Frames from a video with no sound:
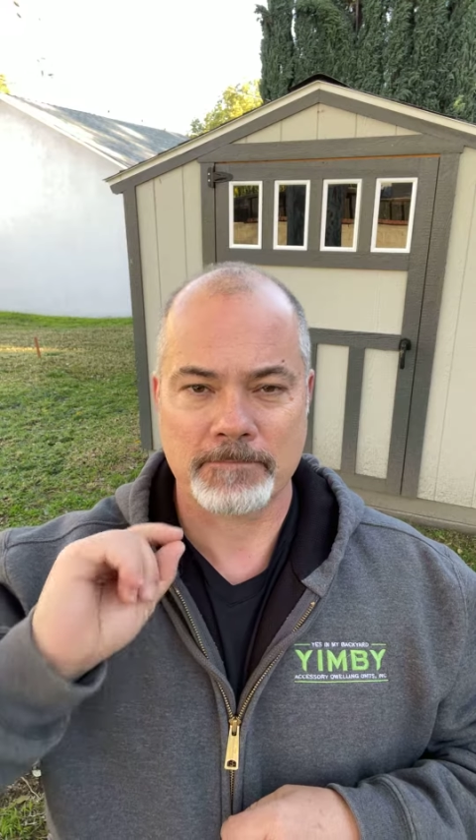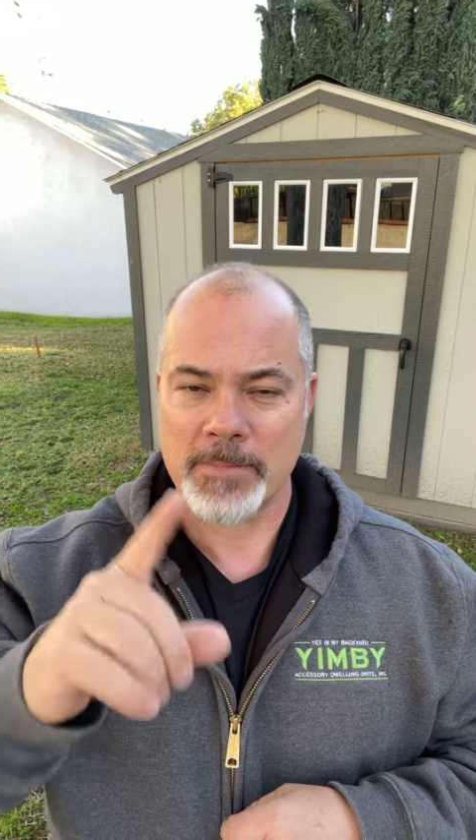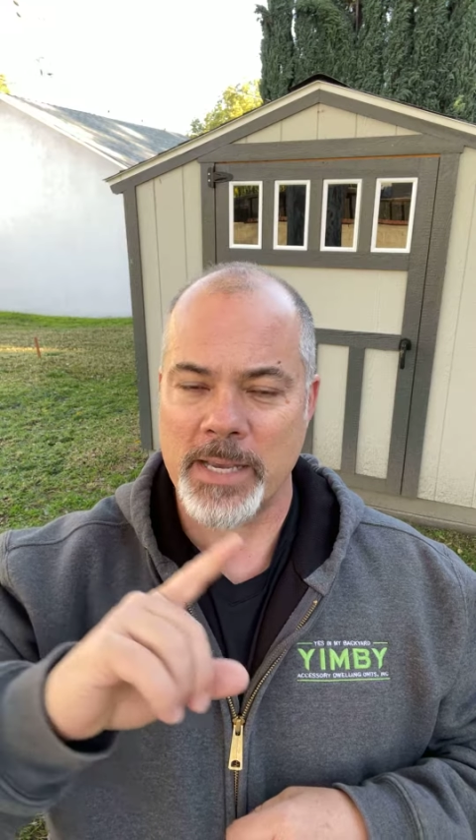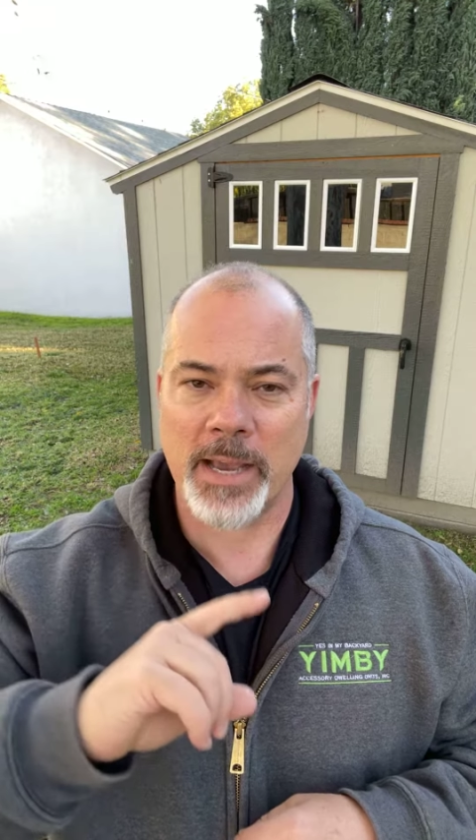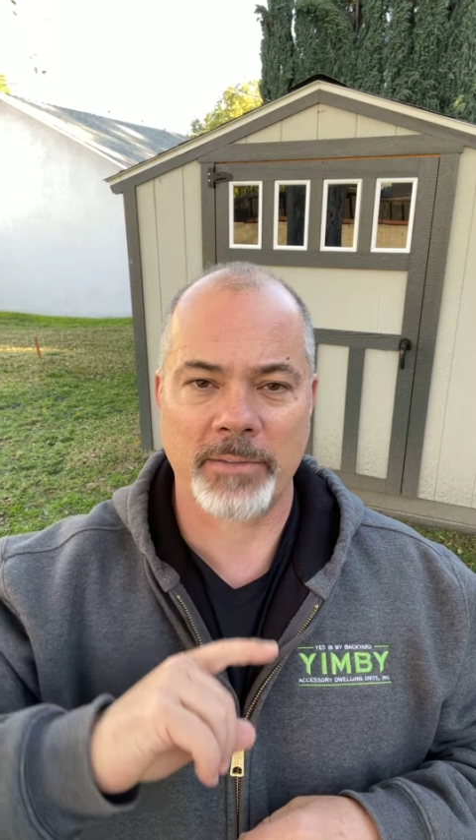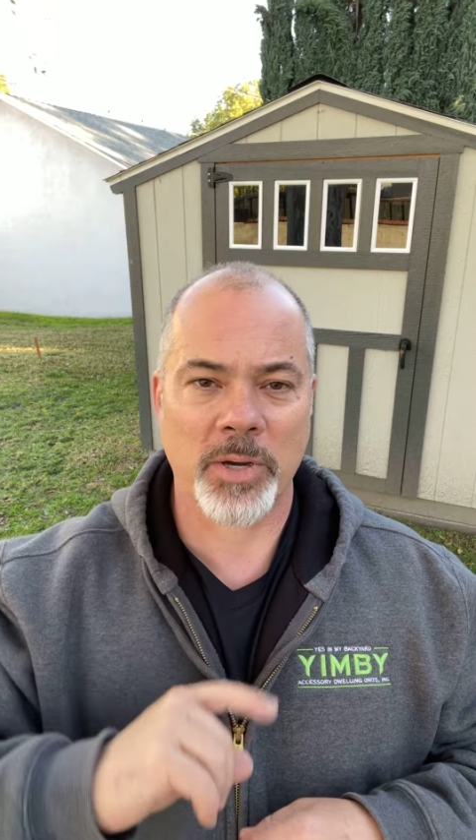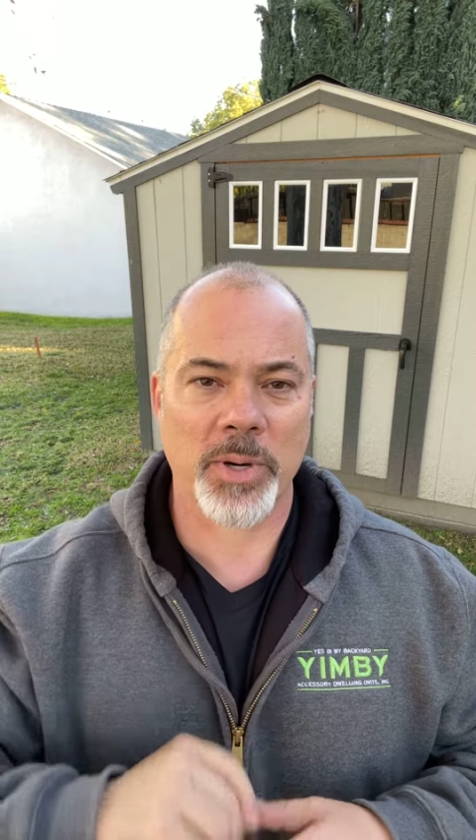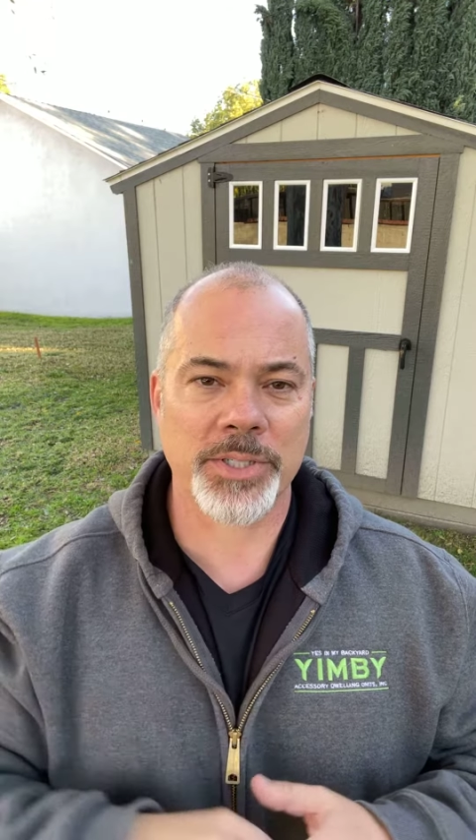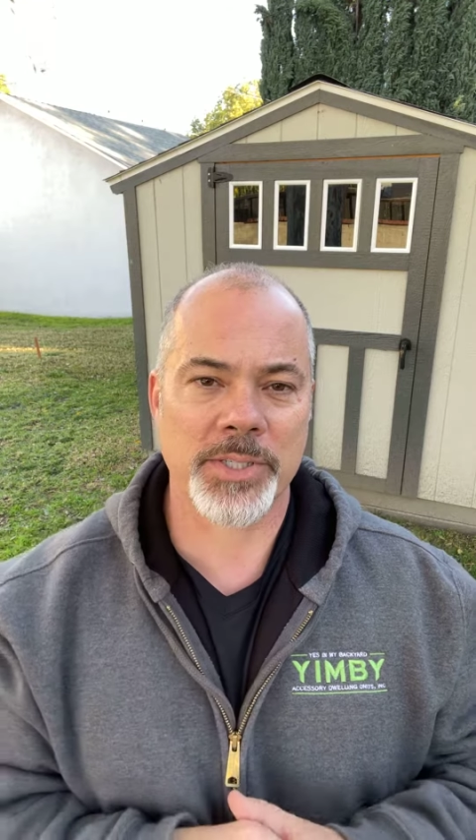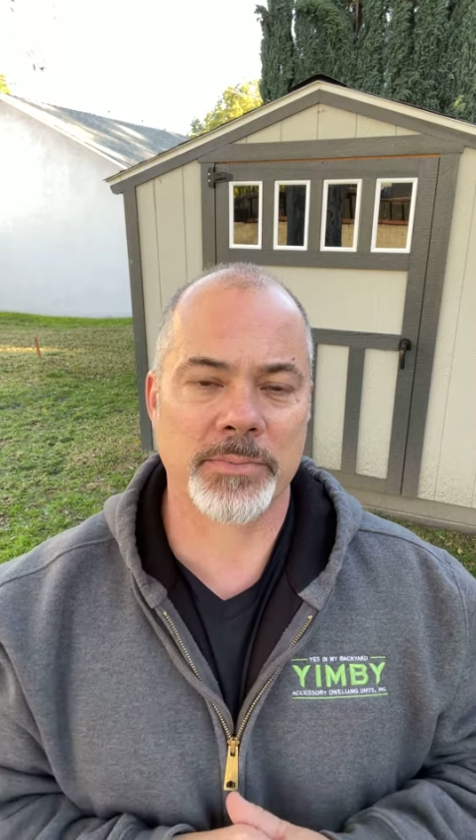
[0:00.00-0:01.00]
If you have any
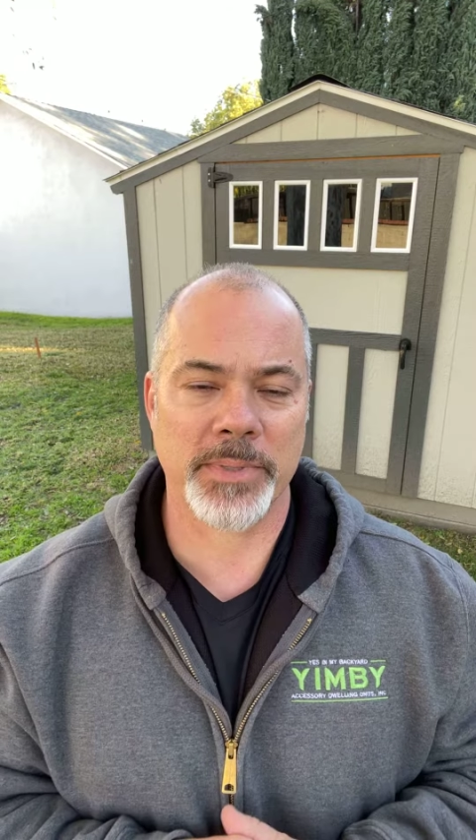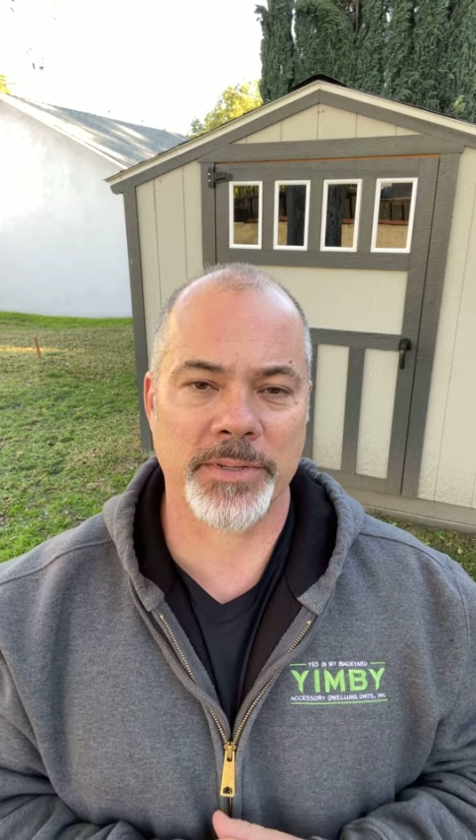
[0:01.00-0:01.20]
questions, be